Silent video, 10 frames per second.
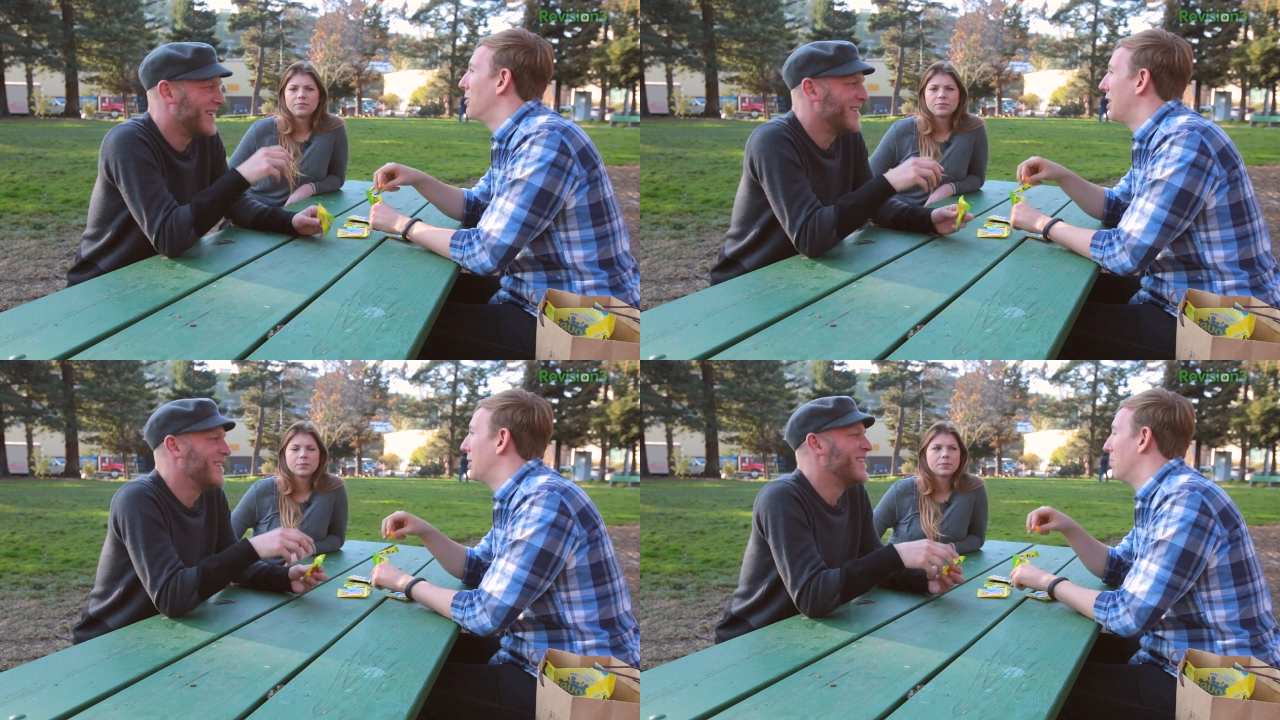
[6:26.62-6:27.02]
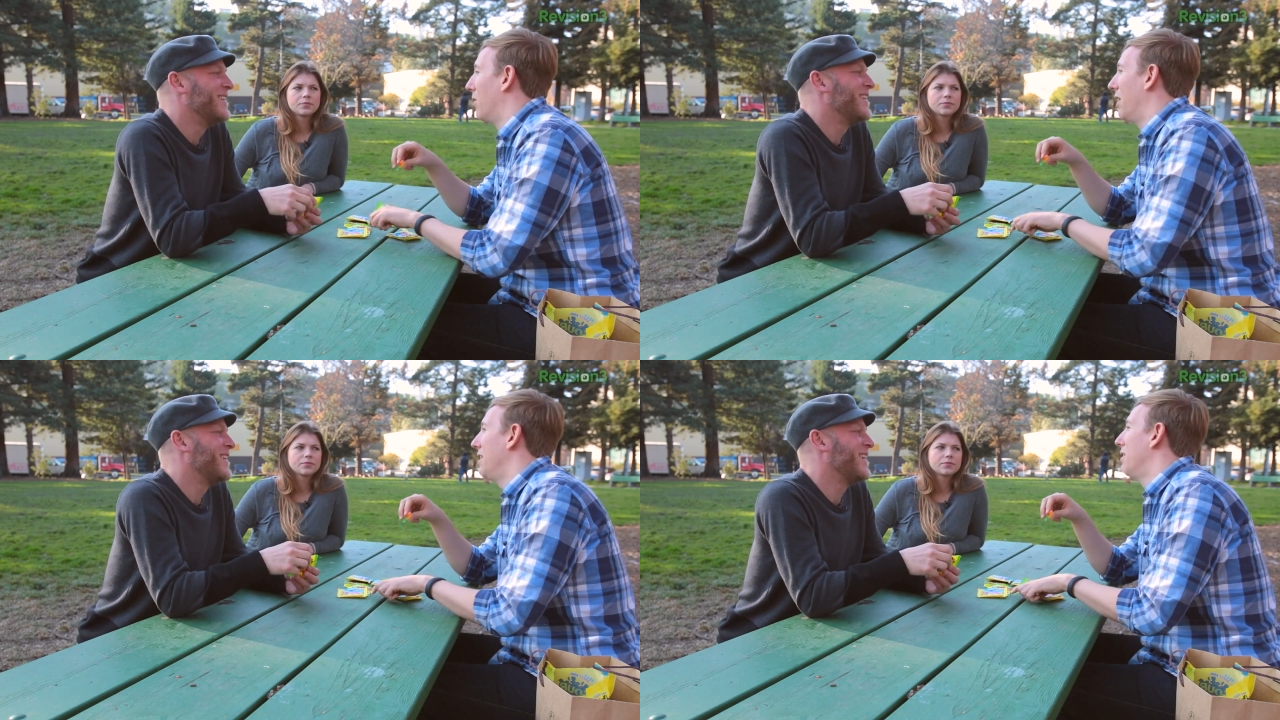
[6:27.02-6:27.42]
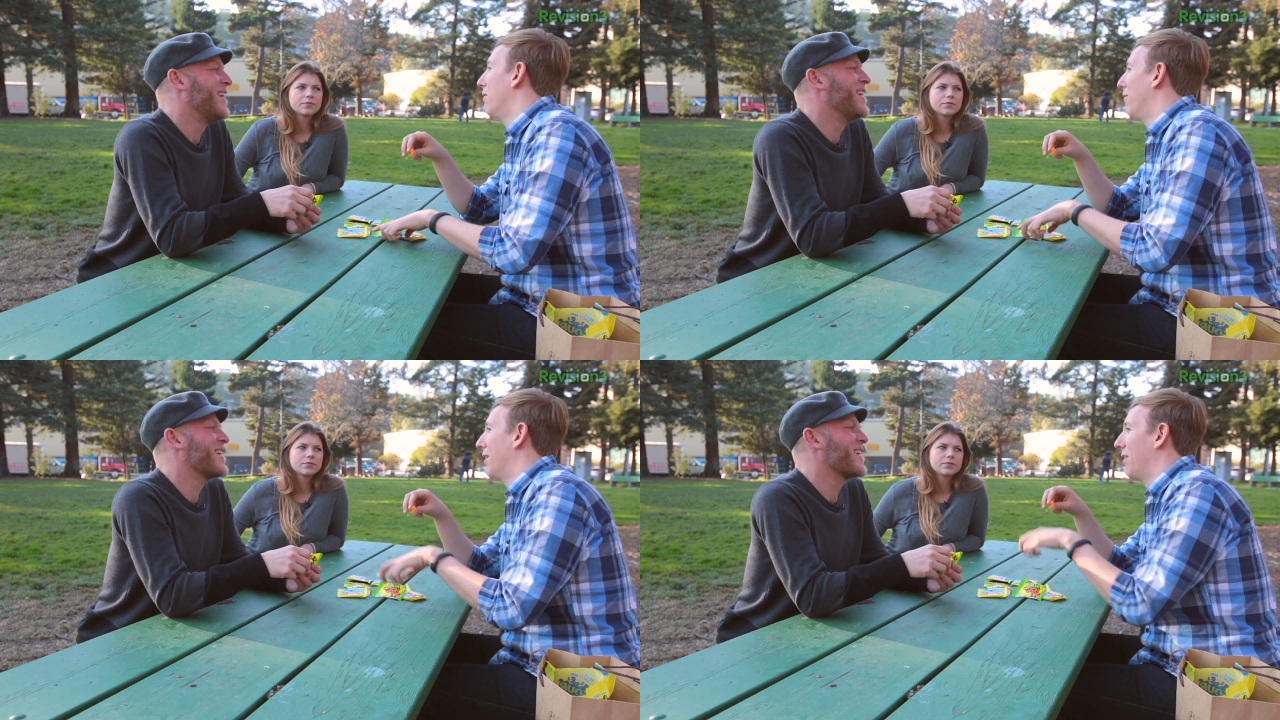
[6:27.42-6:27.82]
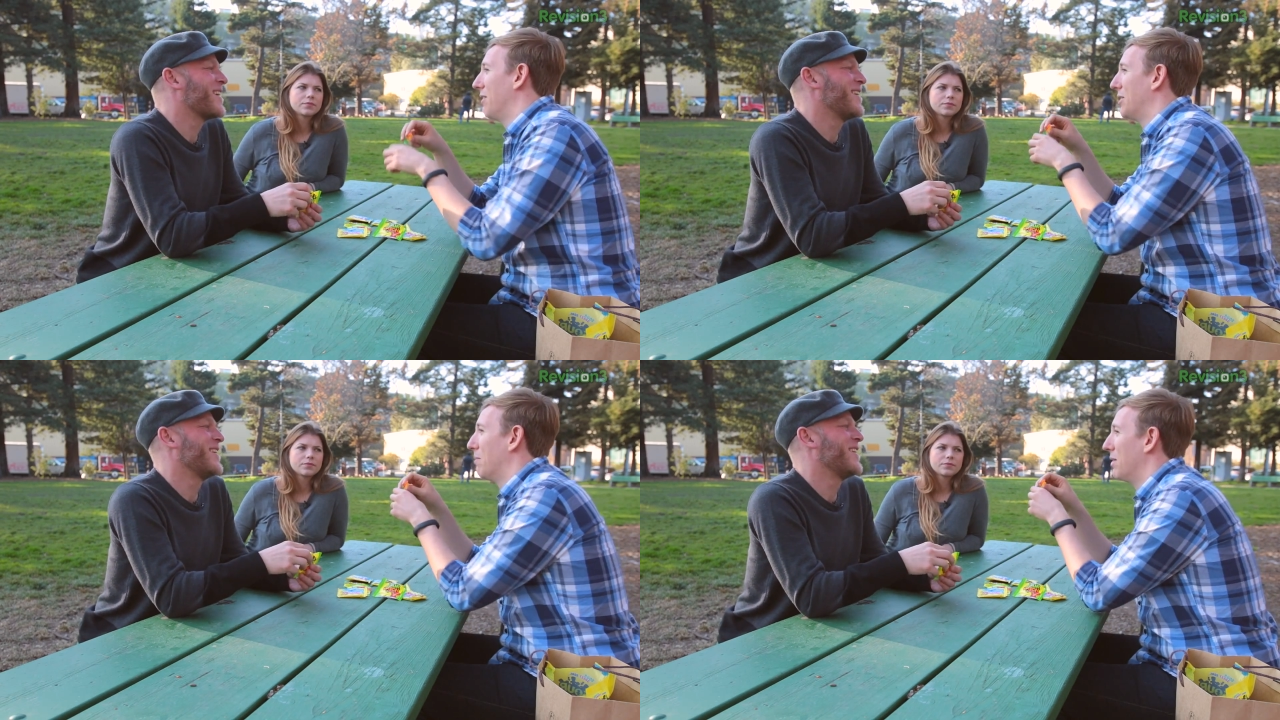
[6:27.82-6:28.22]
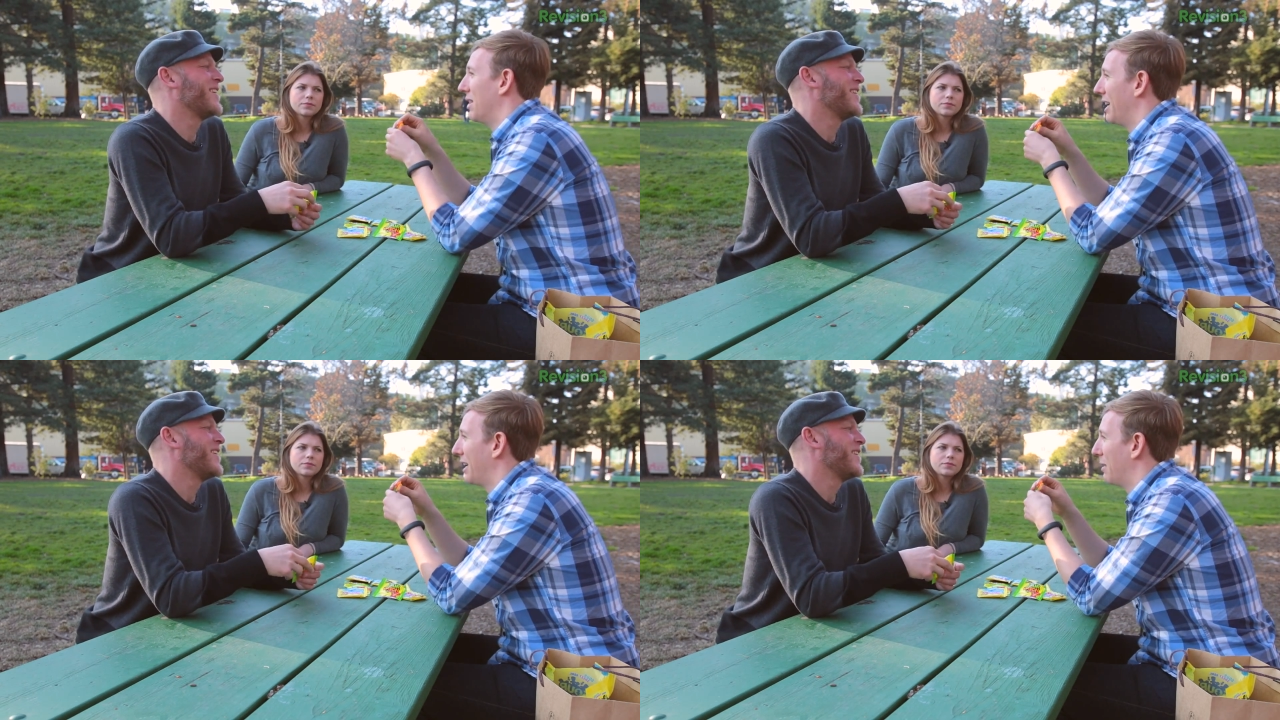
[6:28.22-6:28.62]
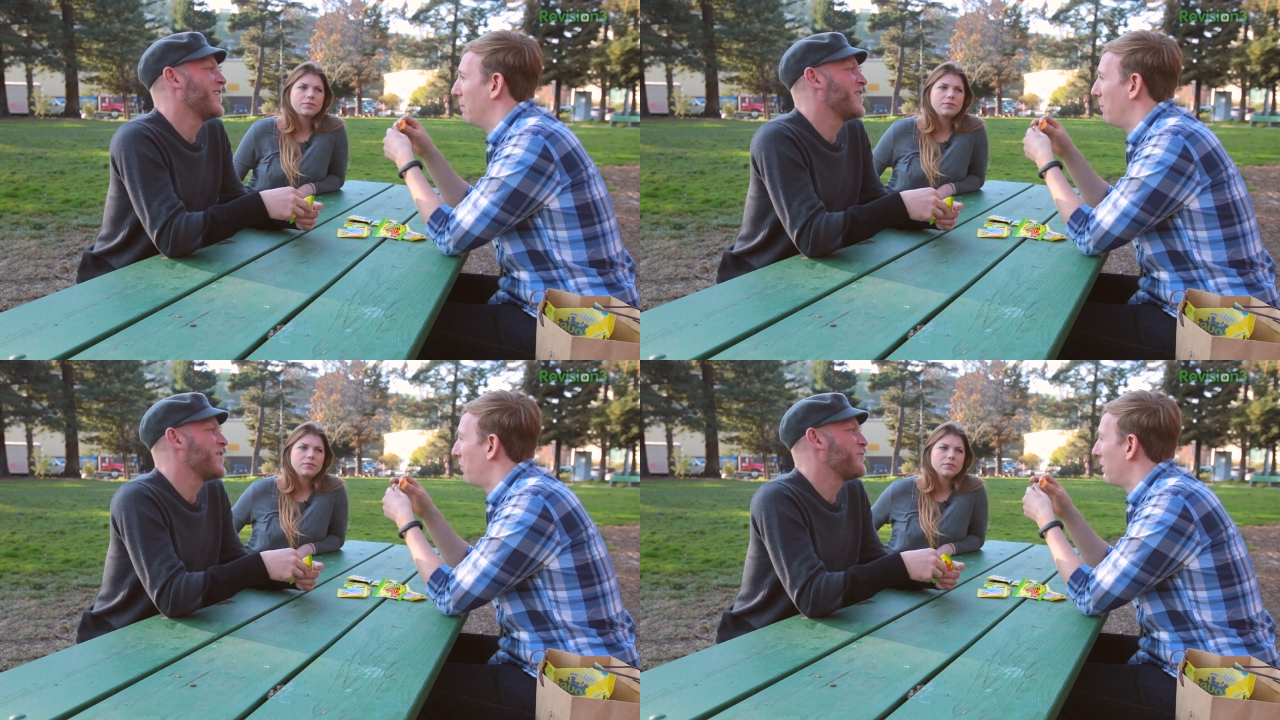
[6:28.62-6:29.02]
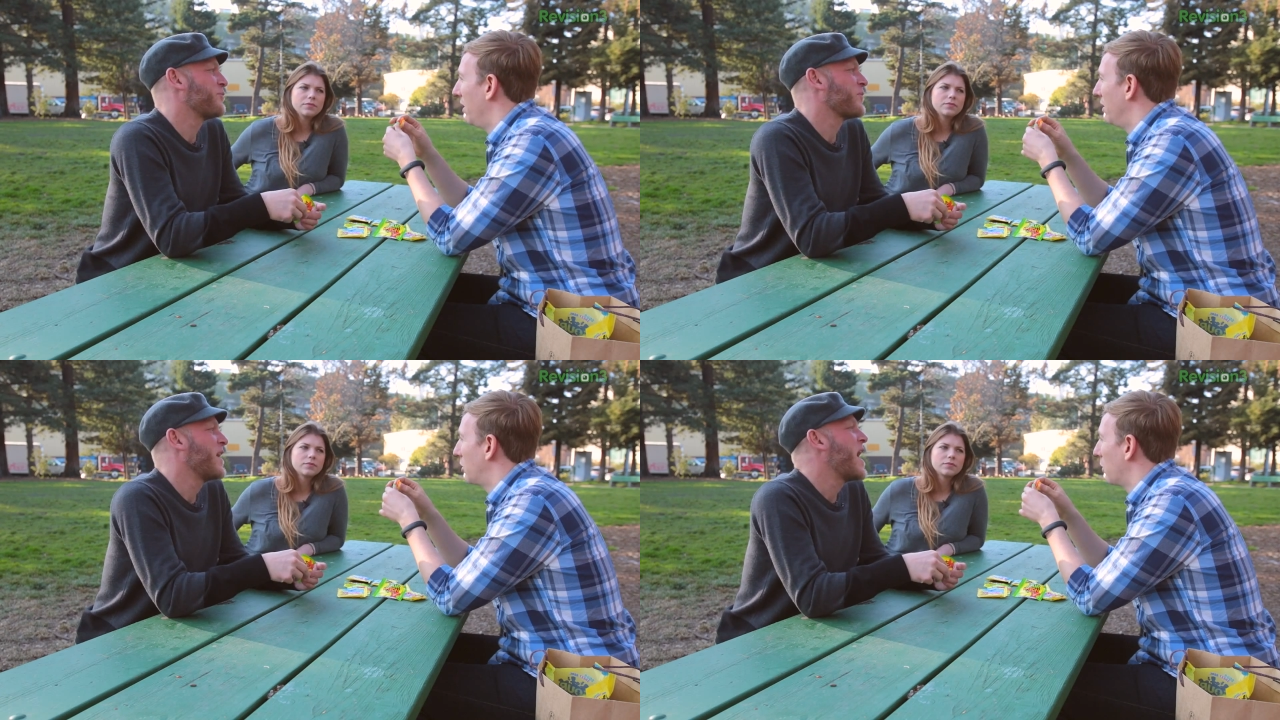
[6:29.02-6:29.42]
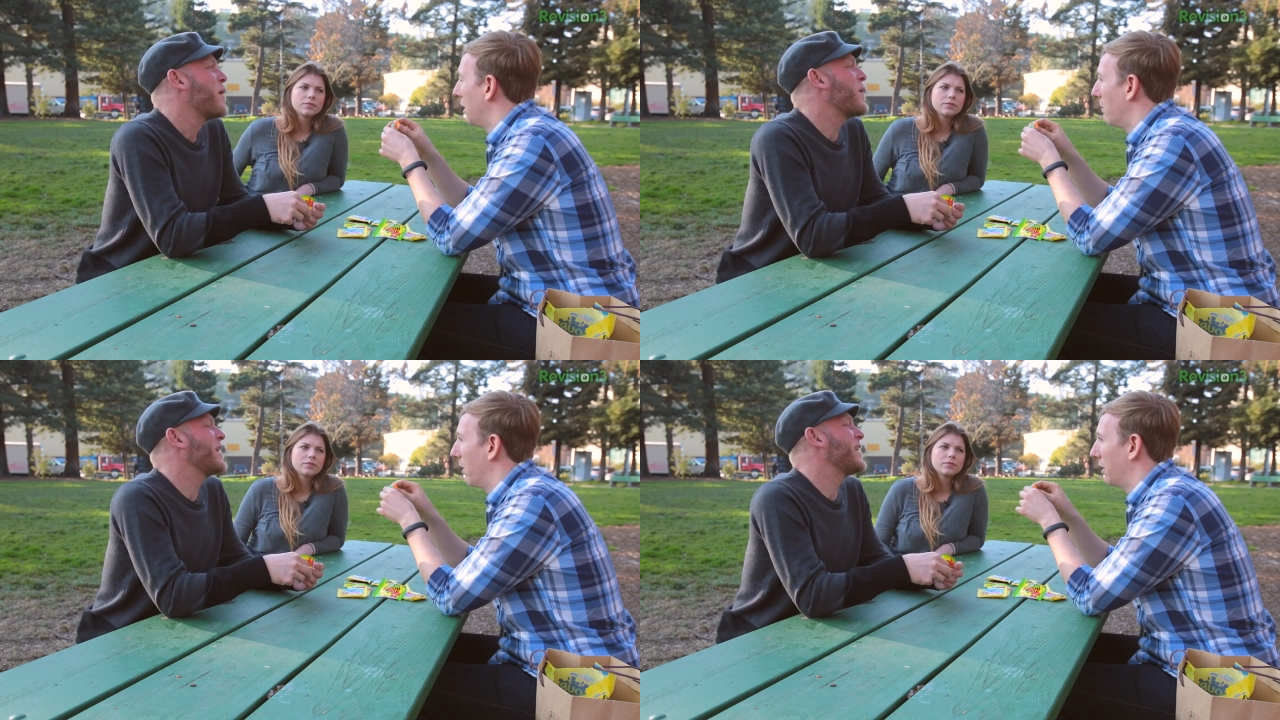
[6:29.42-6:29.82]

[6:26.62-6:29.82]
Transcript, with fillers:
Speaker 1: was that smart. I need to figure out something that I can trademark.